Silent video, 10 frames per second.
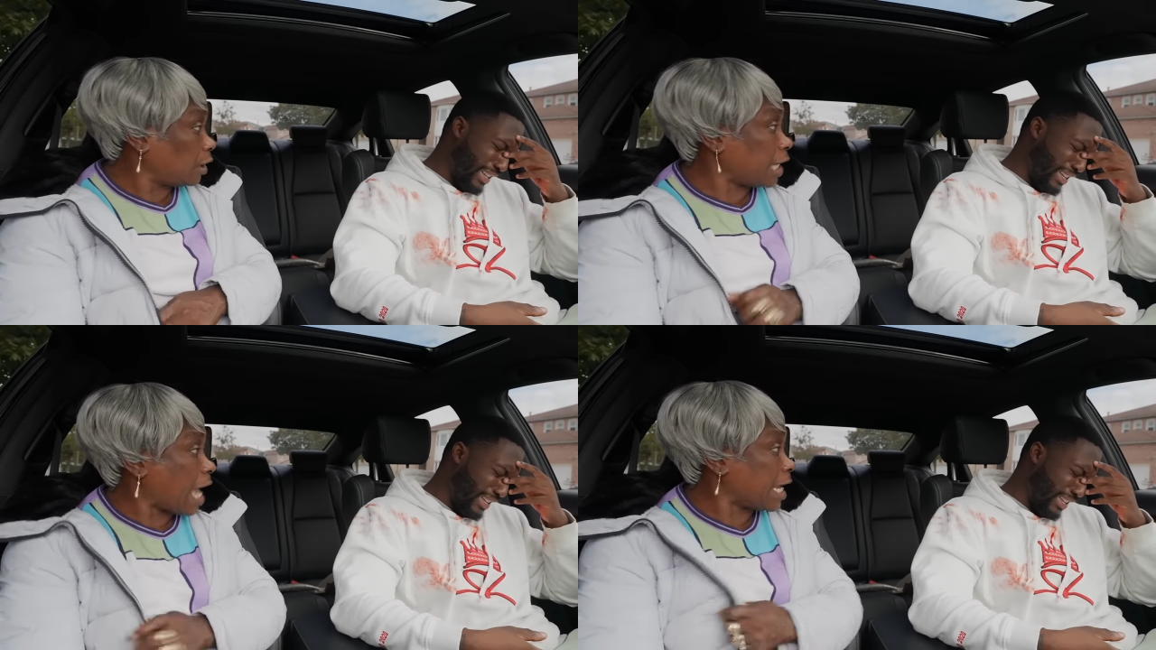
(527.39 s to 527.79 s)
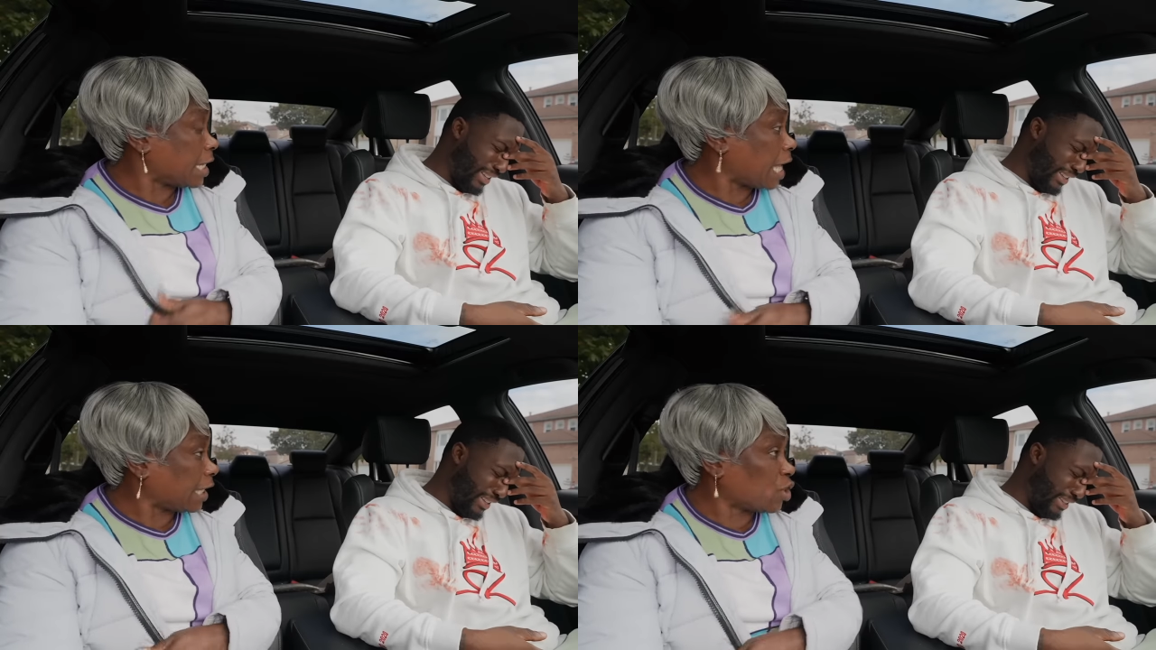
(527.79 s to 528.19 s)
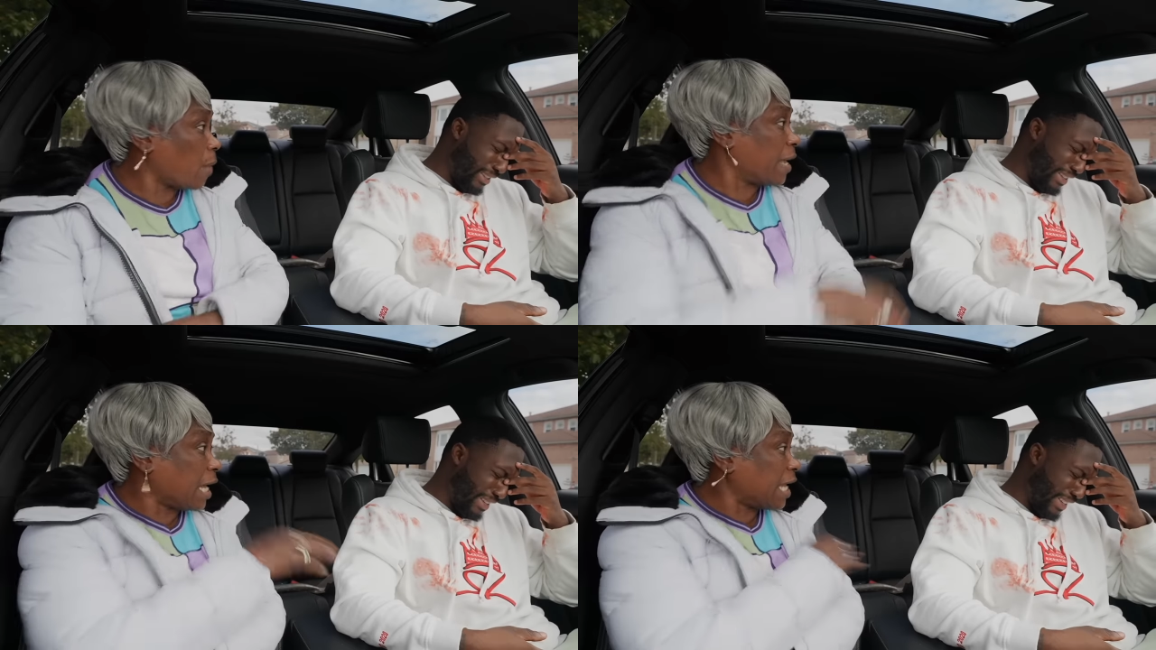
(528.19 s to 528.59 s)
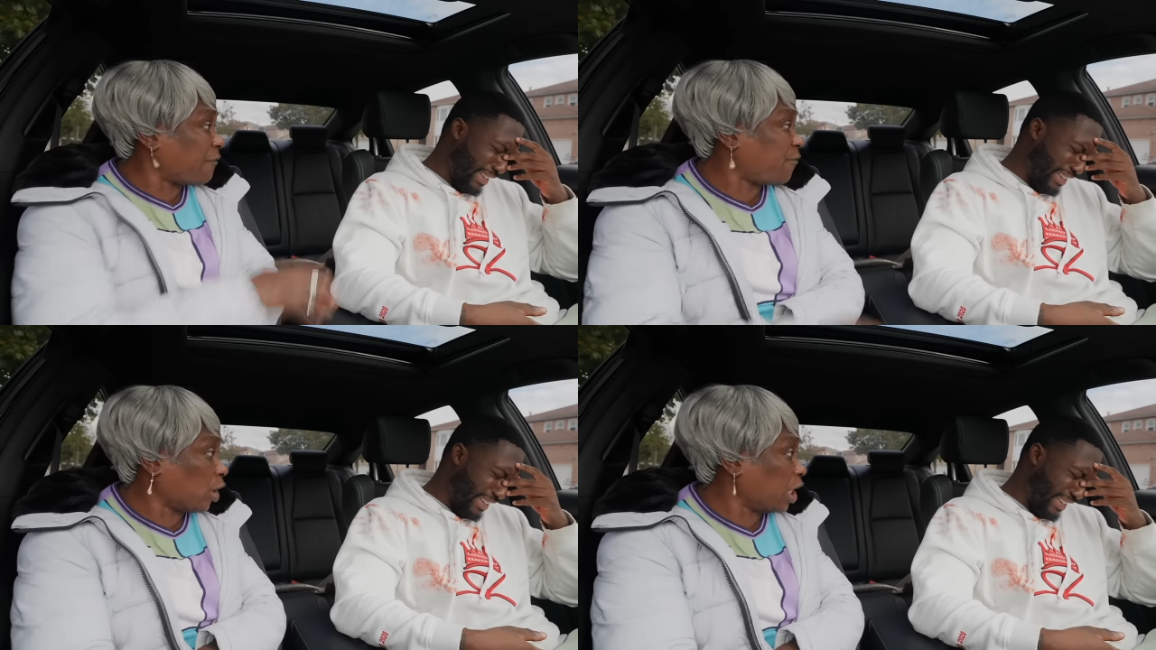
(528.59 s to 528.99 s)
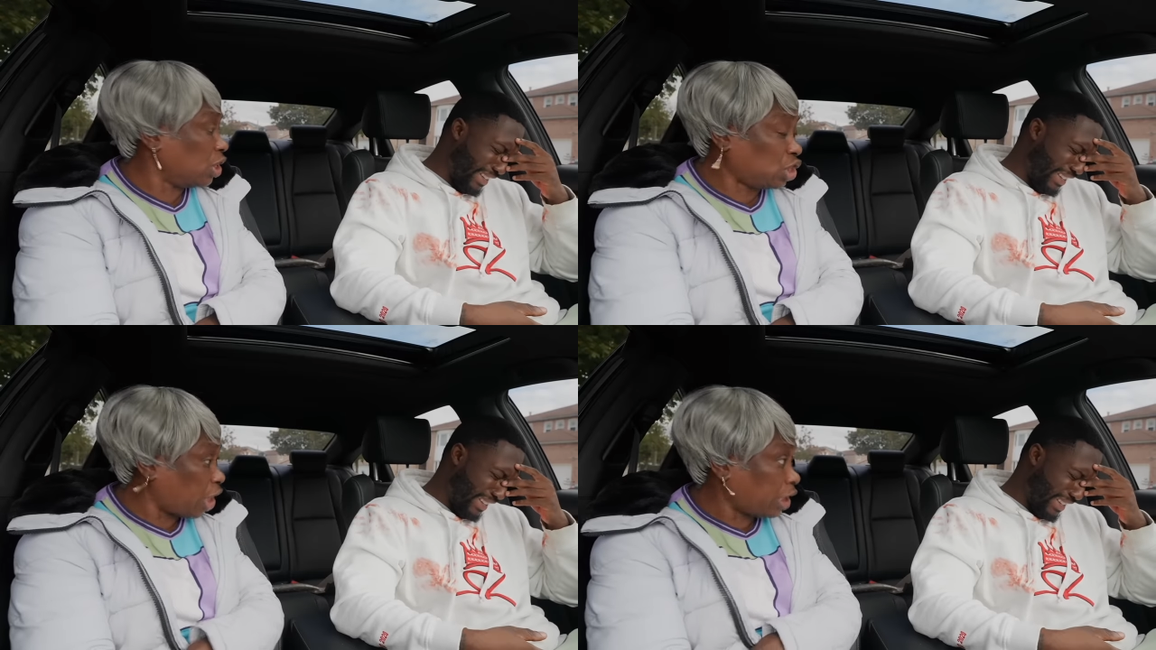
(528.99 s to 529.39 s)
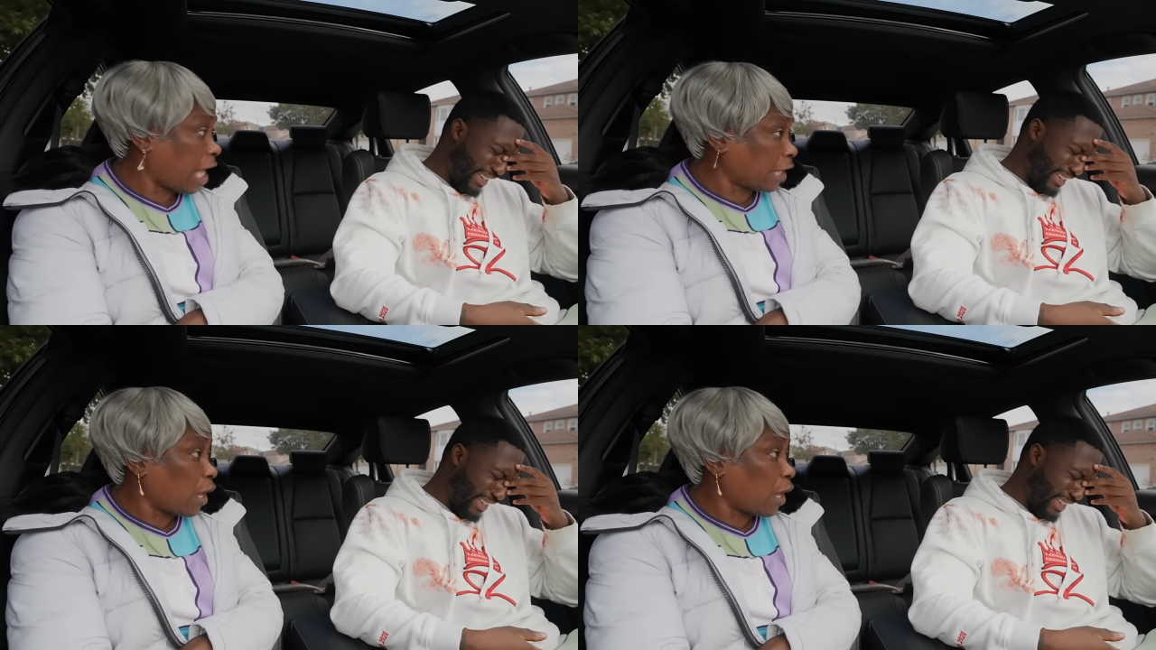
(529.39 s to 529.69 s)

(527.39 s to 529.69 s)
Speaker 1: You idiot! There's some idiot shit that